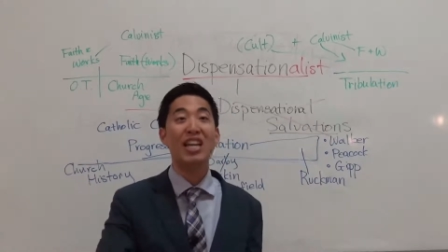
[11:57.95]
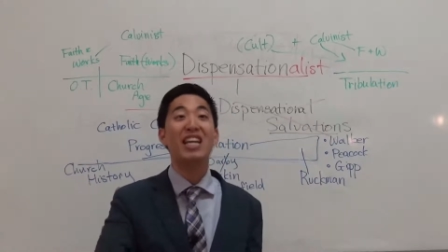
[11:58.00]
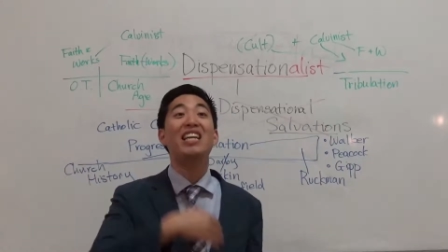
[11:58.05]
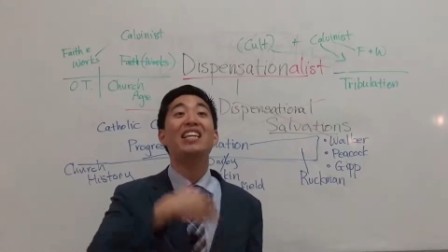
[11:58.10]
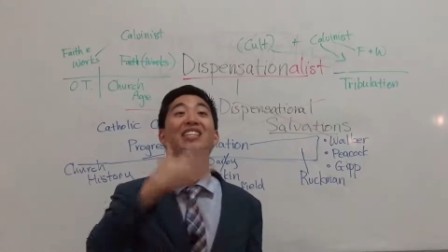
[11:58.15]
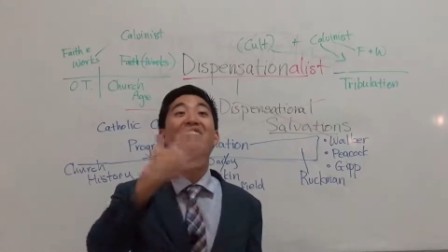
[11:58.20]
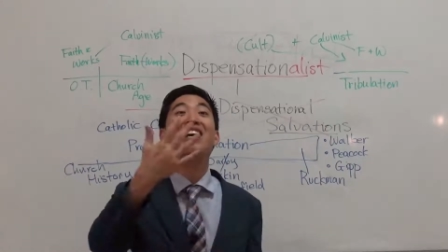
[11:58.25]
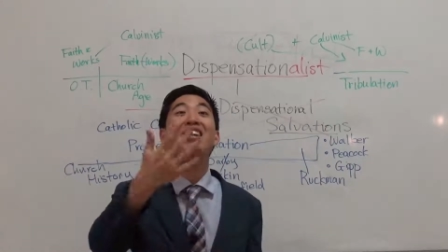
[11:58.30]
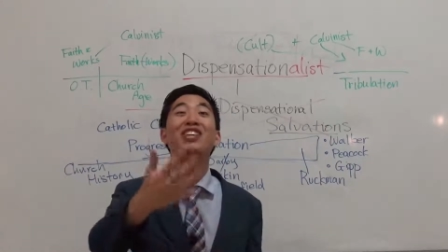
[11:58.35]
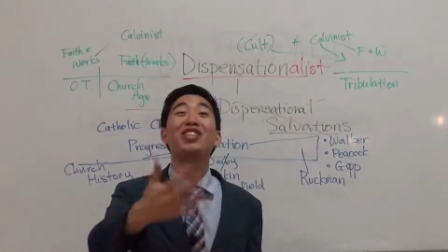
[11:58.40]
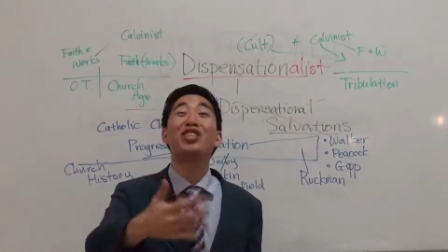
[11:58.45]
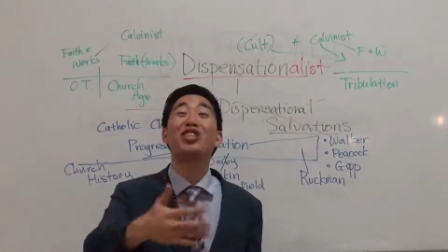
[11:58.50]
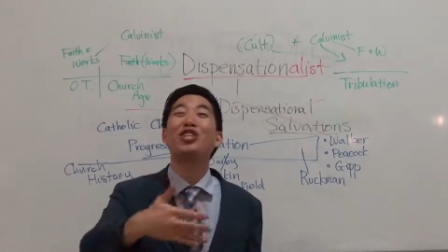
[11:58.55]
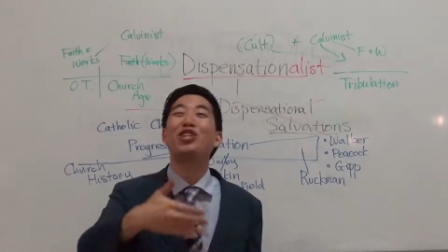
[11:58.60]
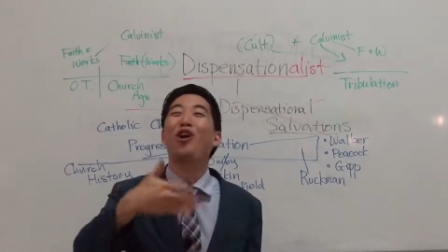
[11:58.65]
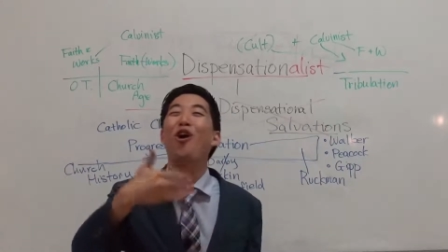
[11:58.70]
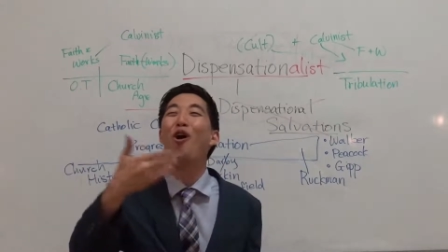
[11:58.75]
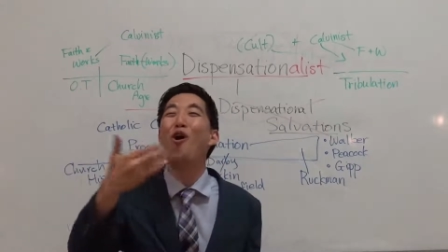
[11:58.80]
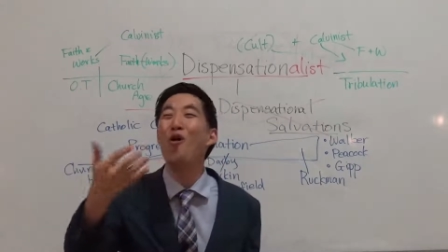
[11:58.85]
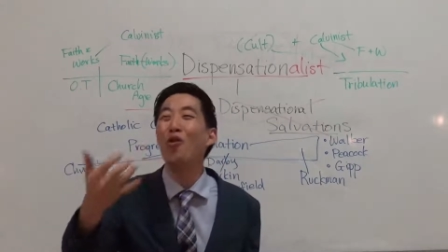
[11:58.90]
He's going to
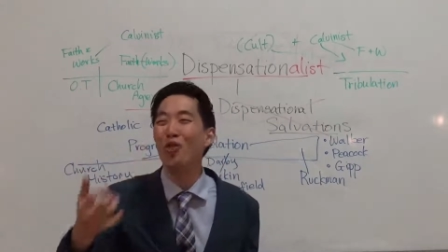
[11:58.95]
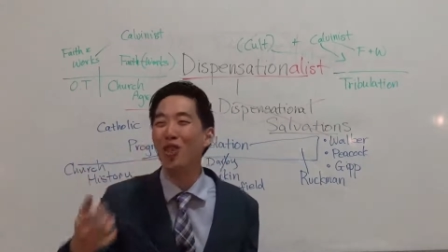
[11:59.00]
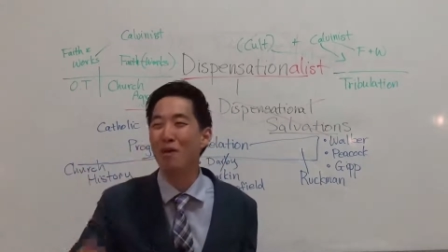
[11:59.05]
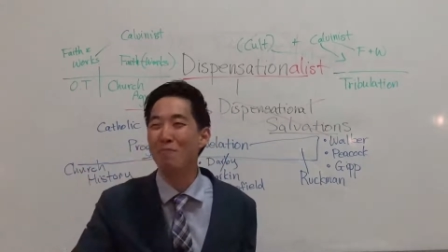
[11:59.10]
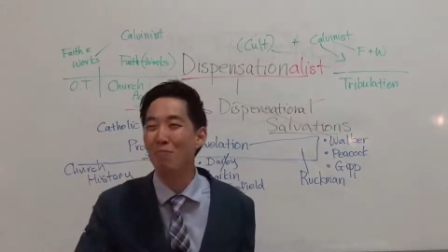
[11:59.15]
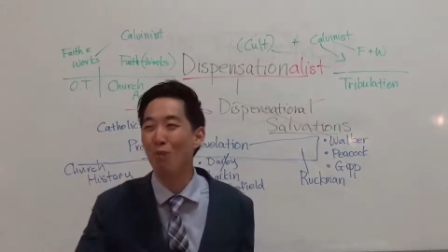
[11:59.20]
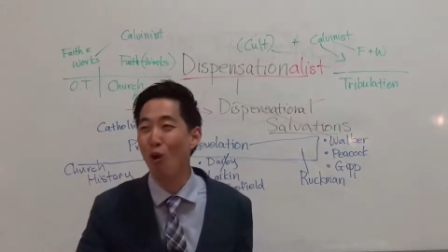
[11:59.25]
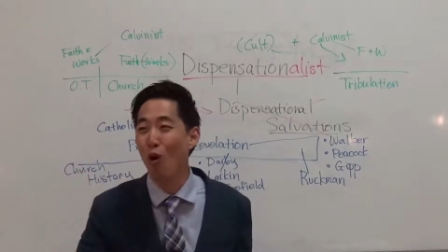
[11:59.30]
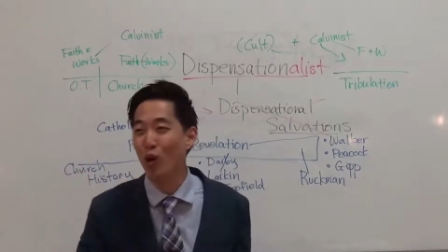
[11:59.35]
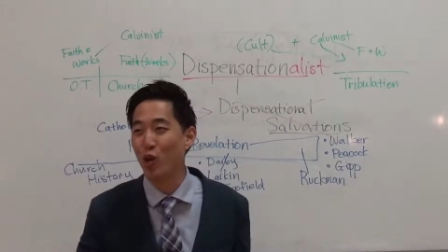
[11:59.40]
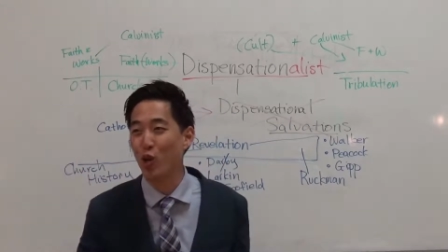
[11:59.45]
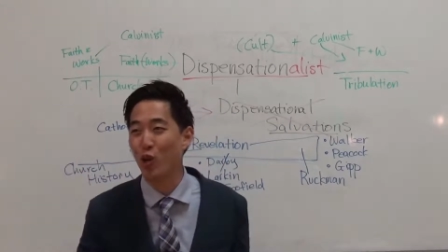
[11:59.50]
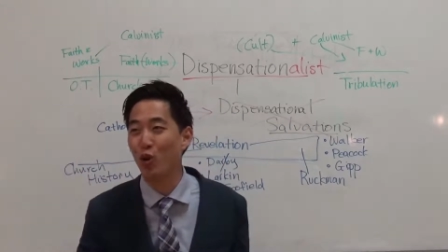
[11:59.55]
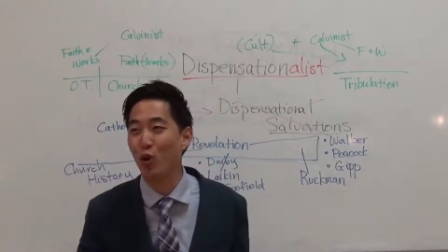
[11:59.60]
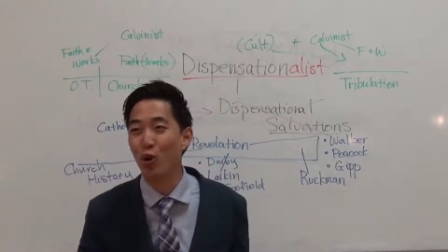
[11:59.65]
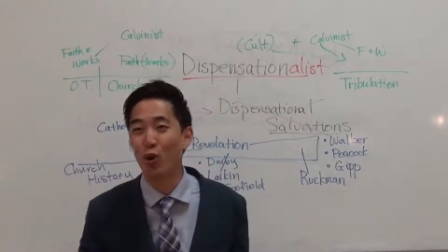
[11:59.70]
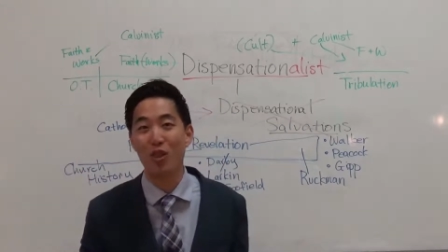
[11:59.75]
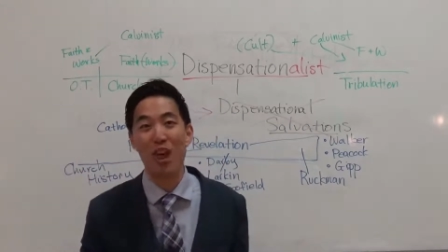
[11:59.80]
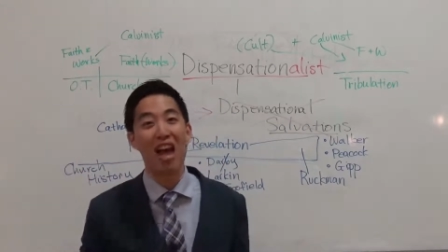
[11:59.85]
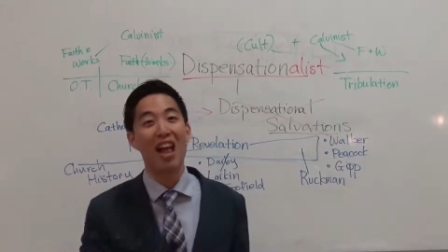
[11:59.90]
show them more
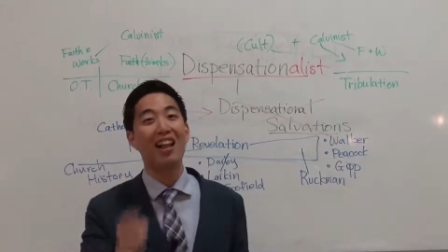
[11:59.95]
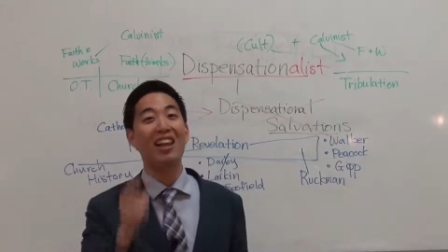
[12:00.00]
truth,